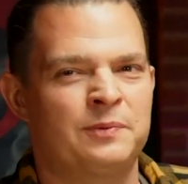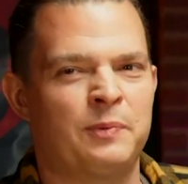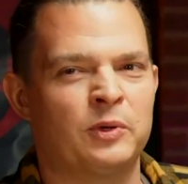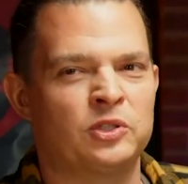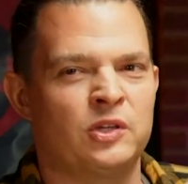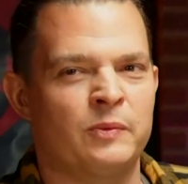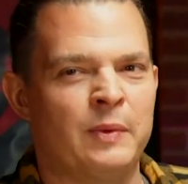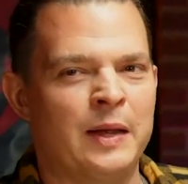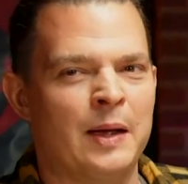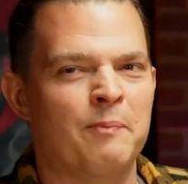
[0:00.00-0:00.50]
supposed
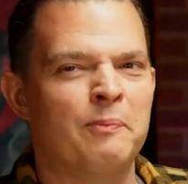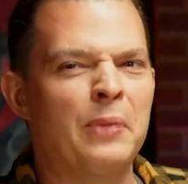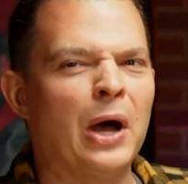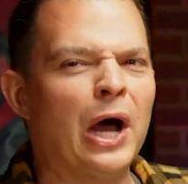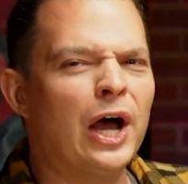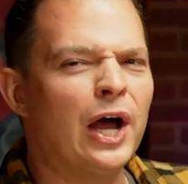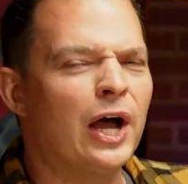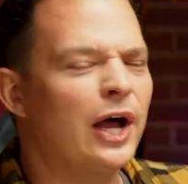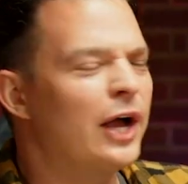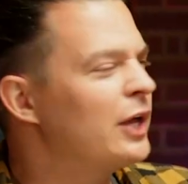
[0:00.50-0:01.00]
mm. to be a
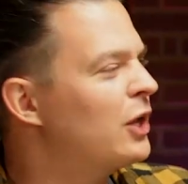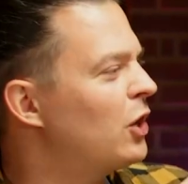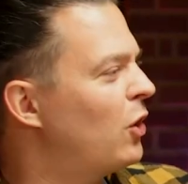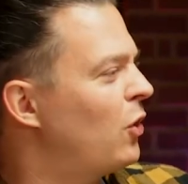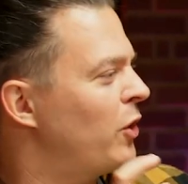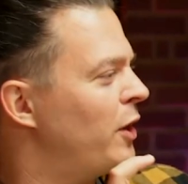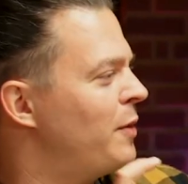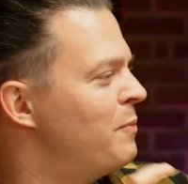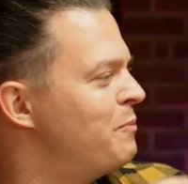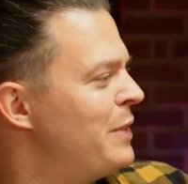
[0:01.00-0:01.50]
bug
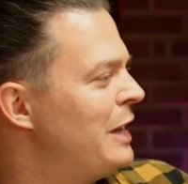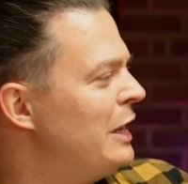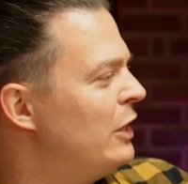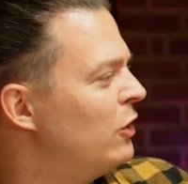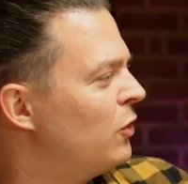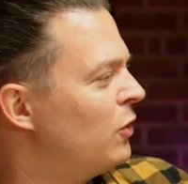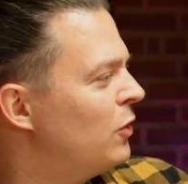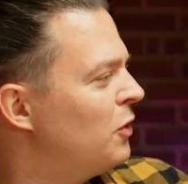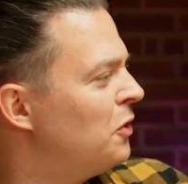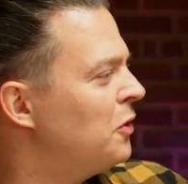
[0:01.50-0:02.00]
or a
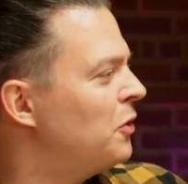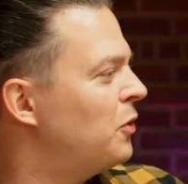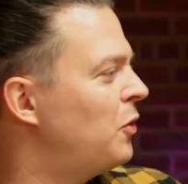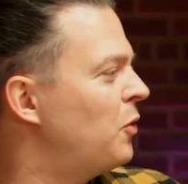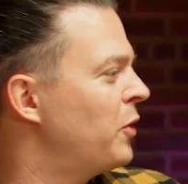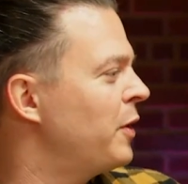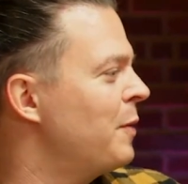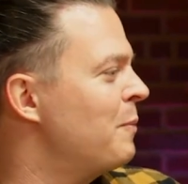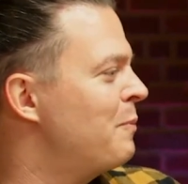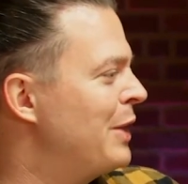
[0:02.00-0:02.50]
beetle
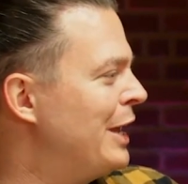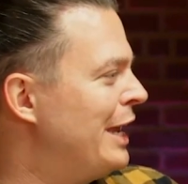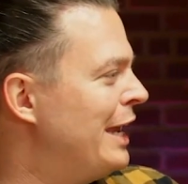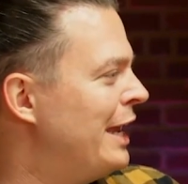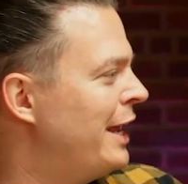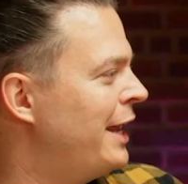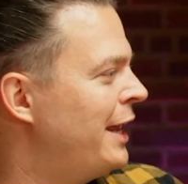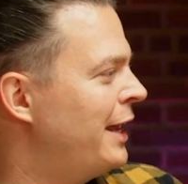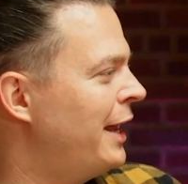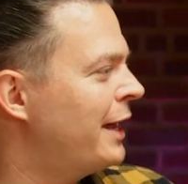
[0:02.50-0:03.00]
or a
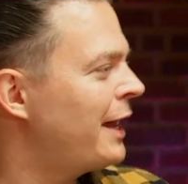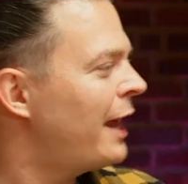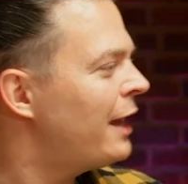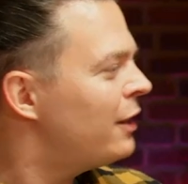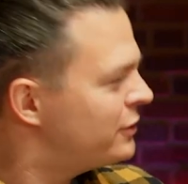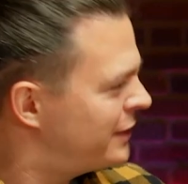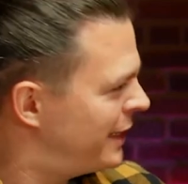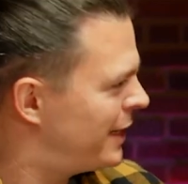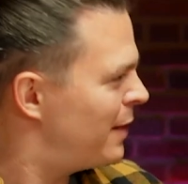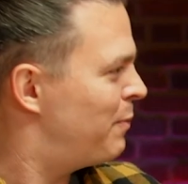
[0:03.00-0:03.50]
bee. It kind of
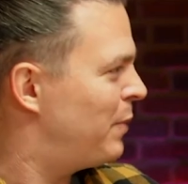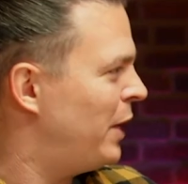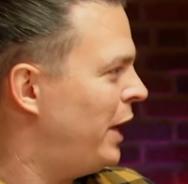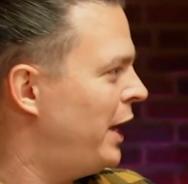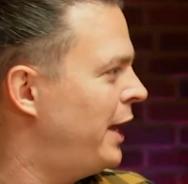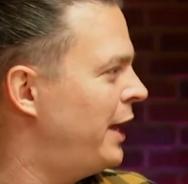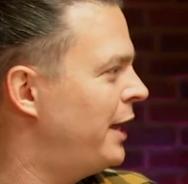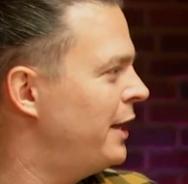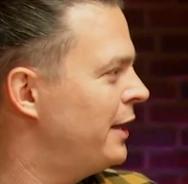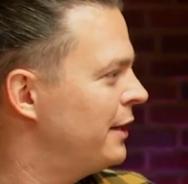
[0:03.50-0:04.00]
looks like a bee.
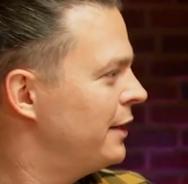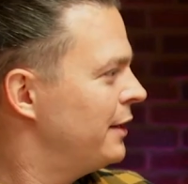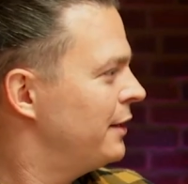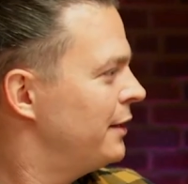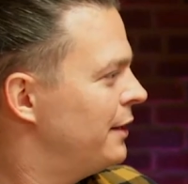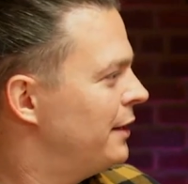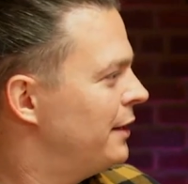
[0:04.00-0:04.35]
I thought it was a bee.